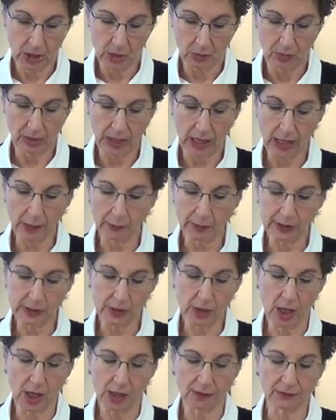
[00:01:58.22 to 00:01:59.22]
But I
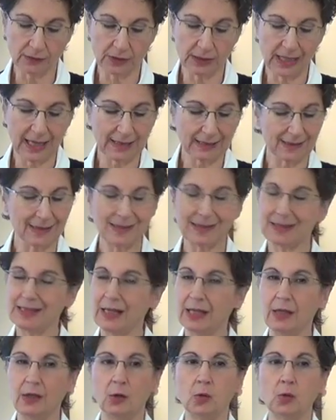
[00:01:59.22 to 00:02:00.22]
resolved not to
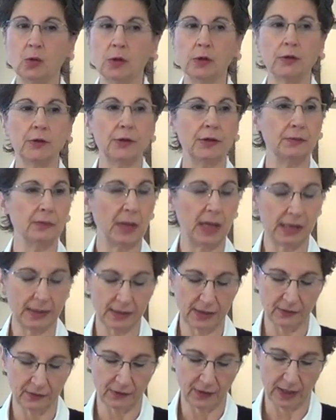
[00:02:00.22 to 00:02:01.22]
say a word in my
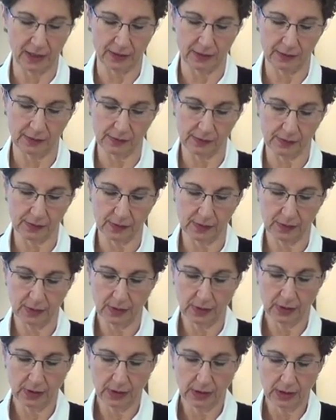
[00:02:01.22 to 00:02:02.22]
defense
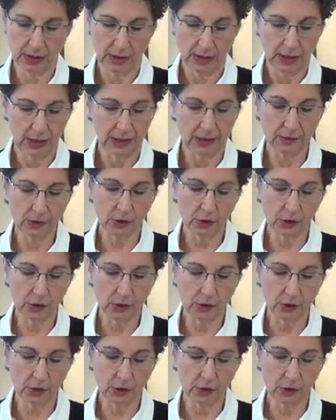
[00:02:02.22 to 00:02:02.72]
and